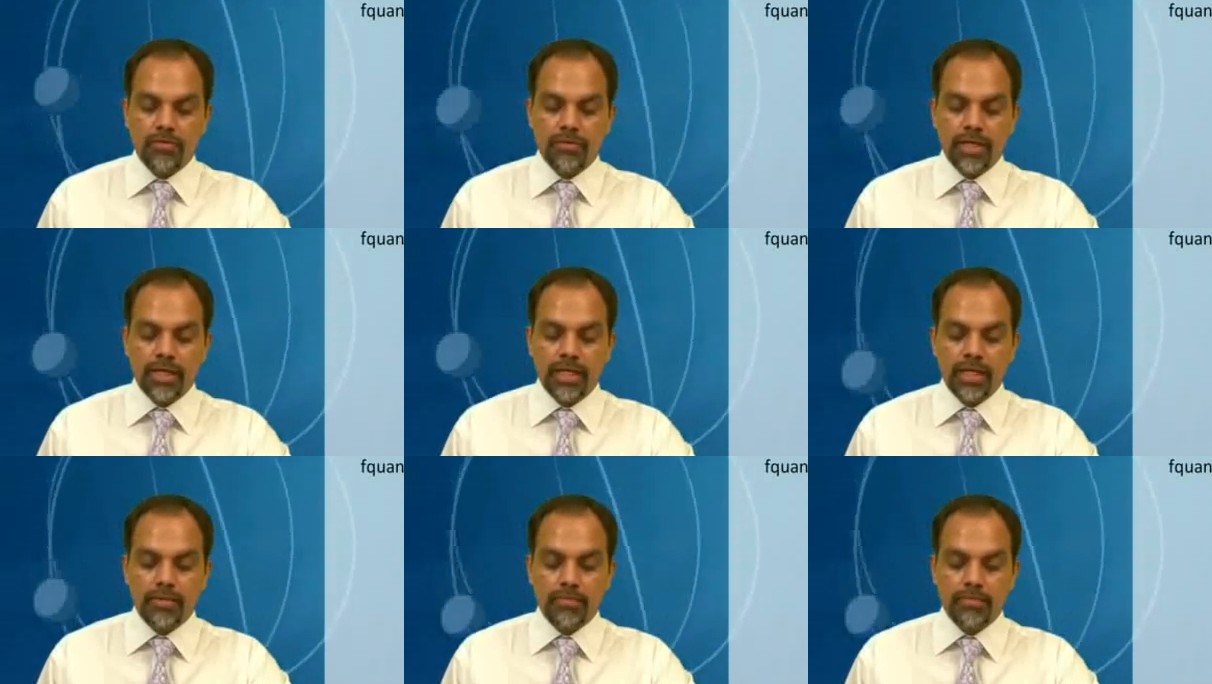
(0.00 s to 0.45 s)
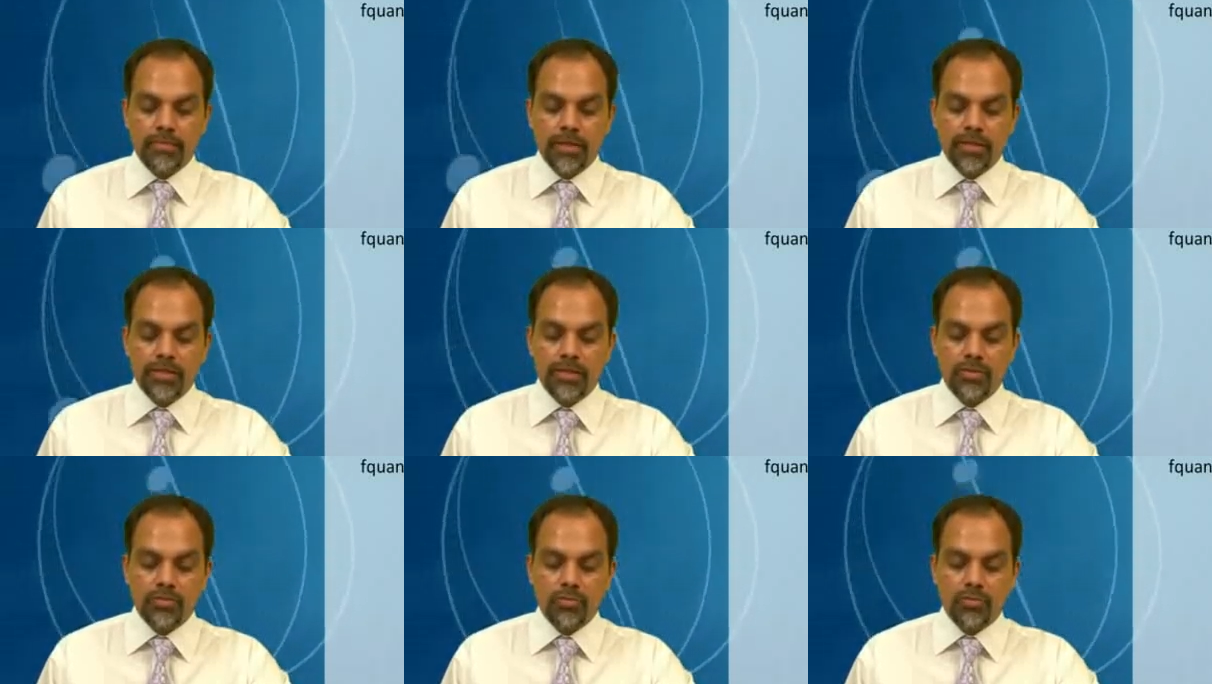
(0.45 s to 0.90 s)
Now we can
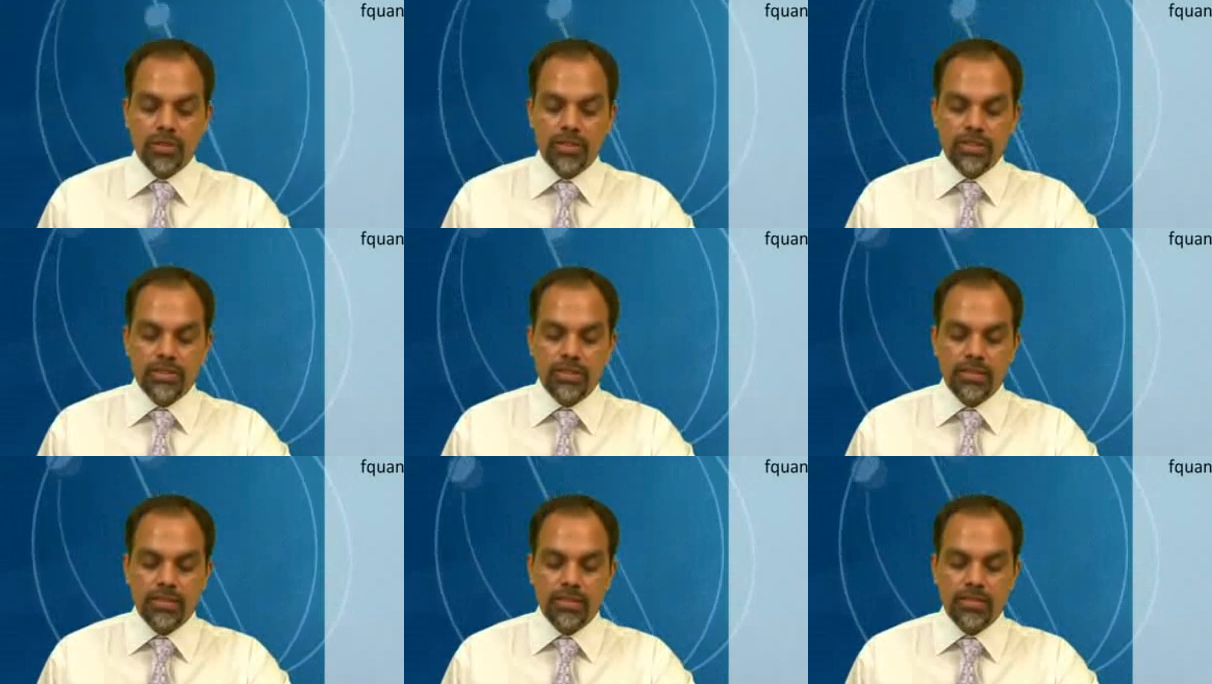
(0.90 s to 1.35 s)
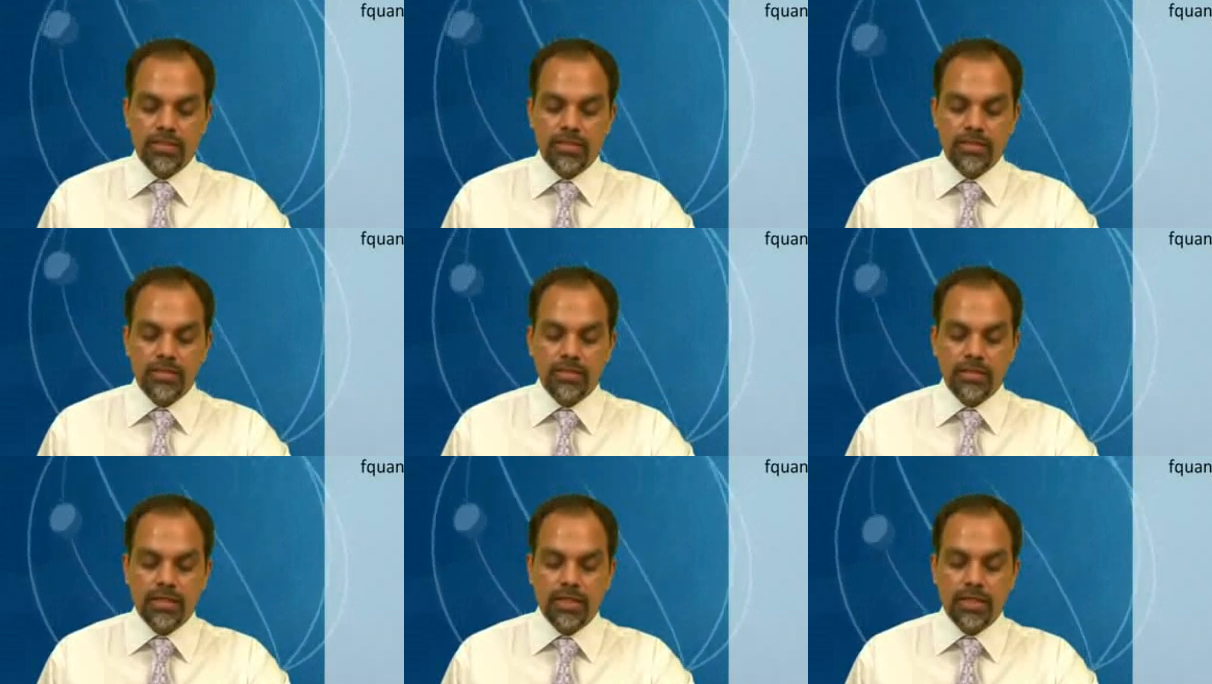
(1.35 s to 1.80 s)
compare the two results.
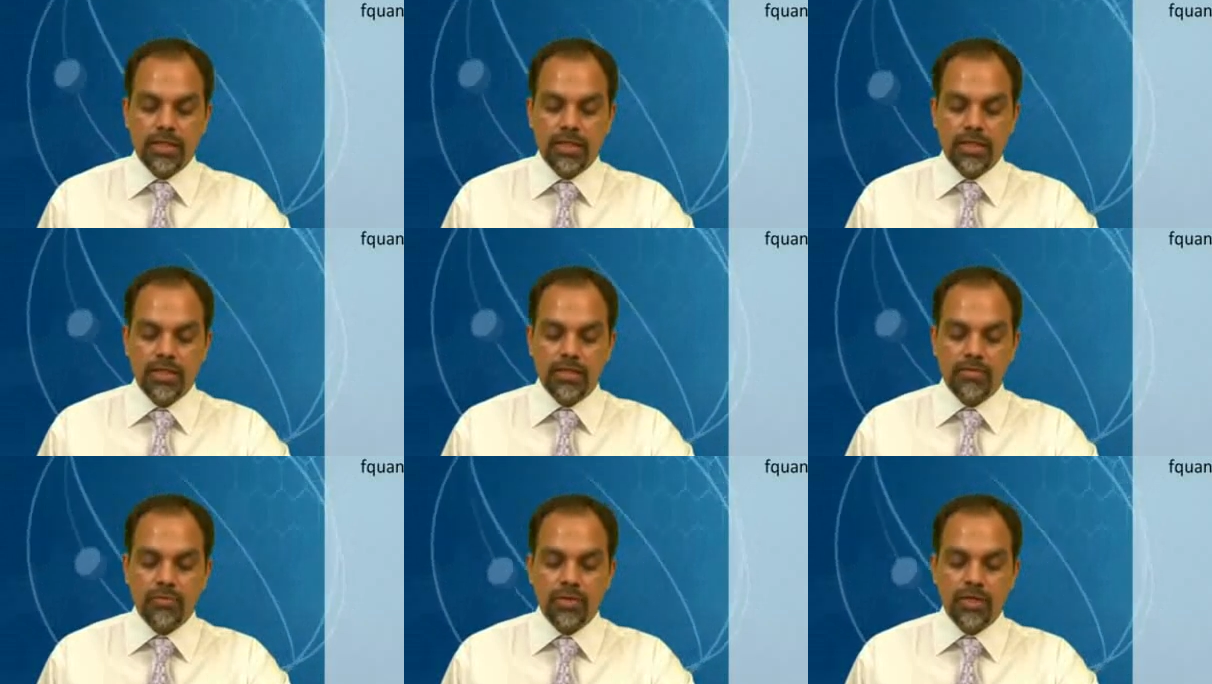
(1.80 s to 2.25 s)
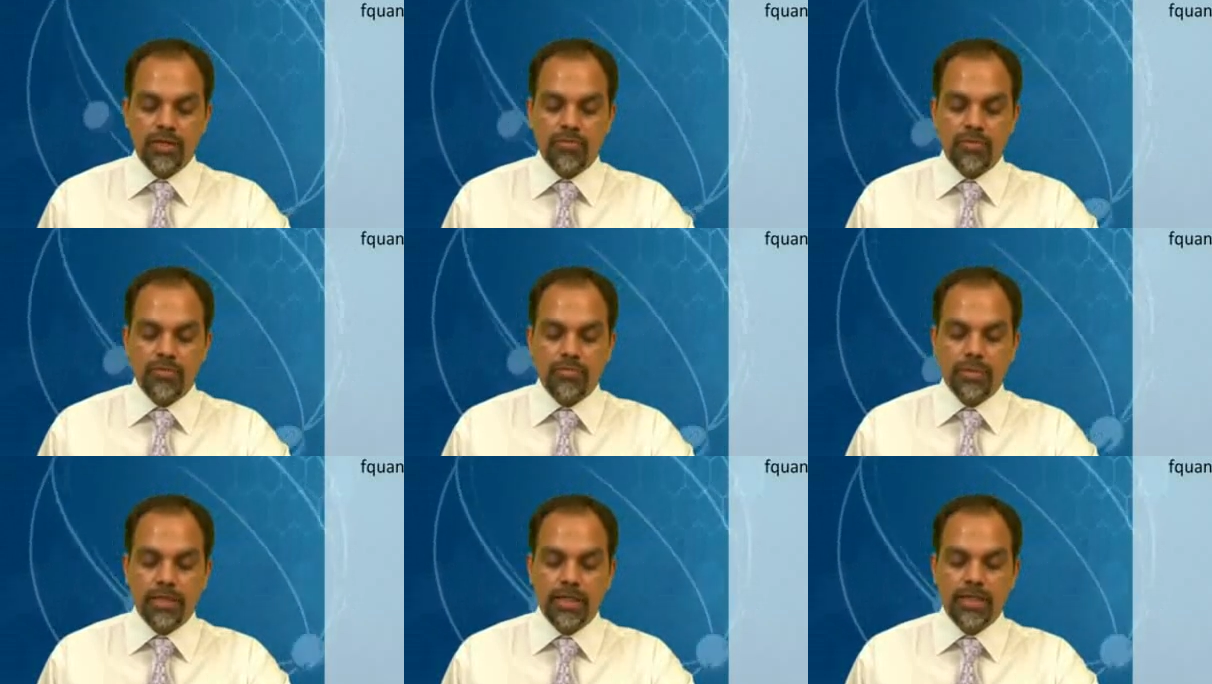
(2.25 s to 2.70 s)
Earlier we
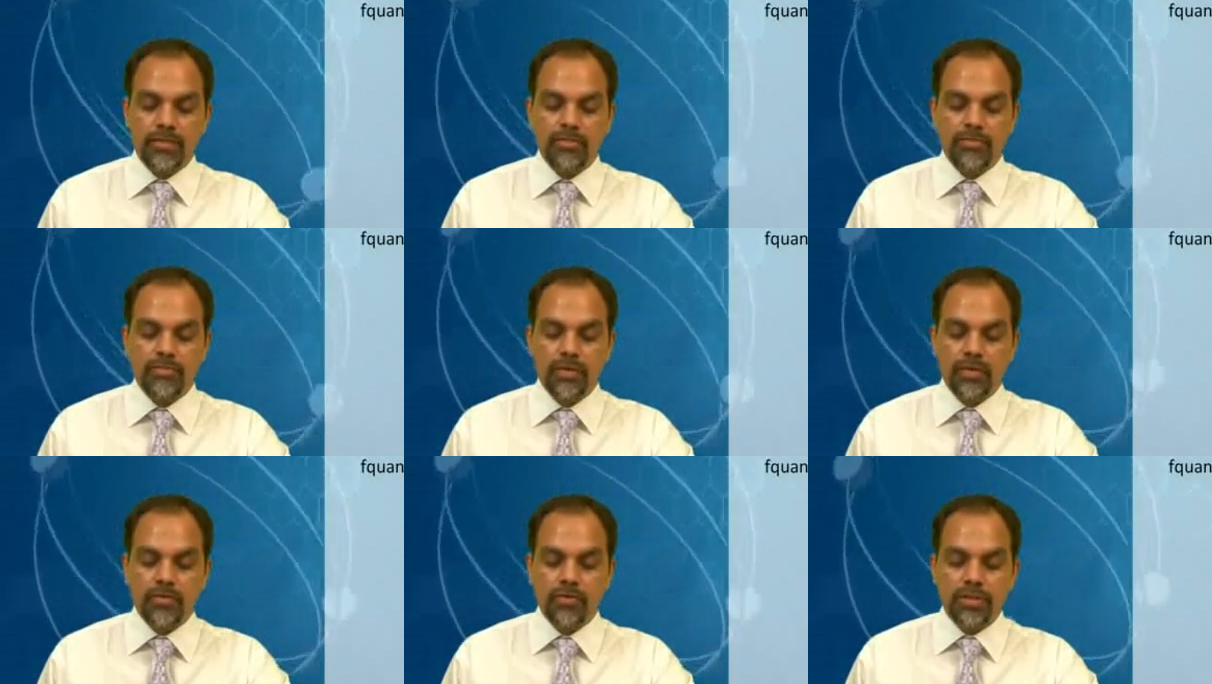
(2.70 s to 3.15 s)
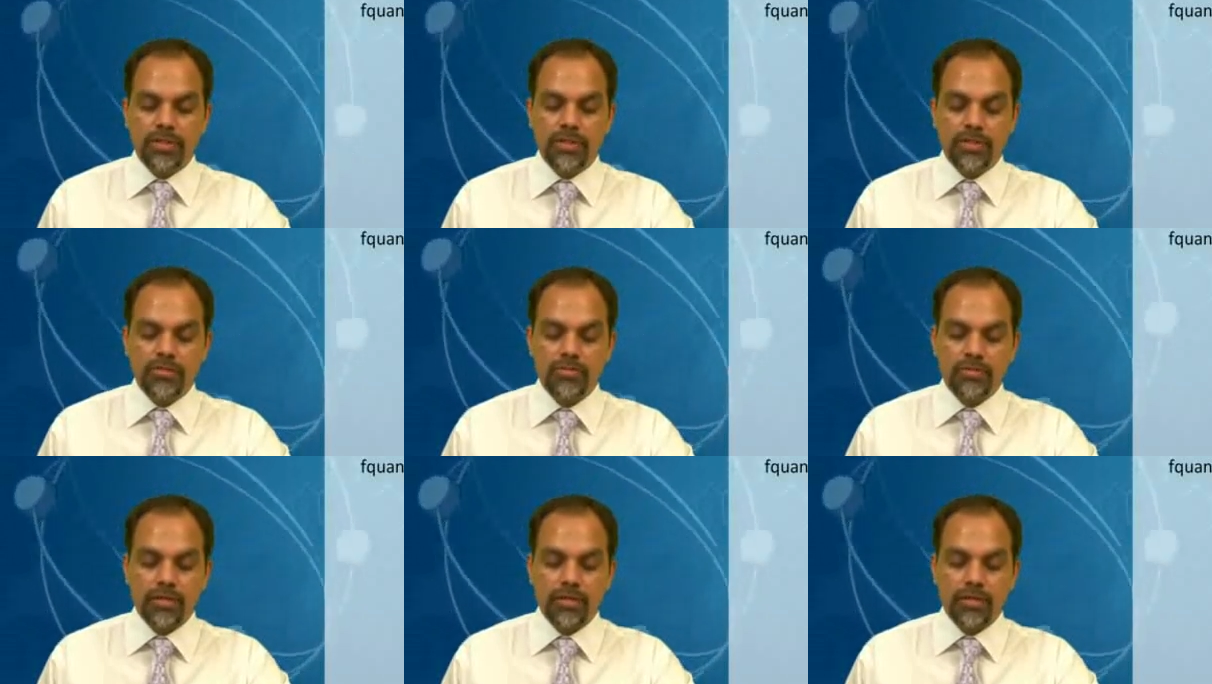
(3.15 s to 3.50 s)
have obtained the frequency